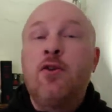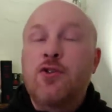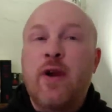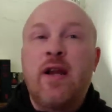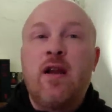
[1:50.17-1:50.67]
her
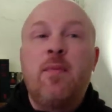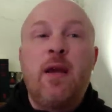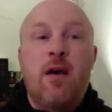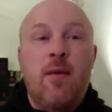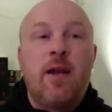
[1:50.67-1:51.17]
training to
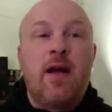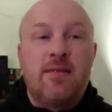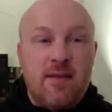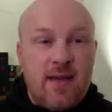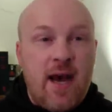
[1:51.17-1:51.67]
become an
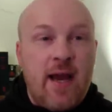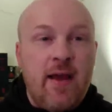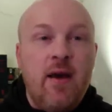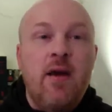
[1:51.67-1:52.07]
Aes Sedai.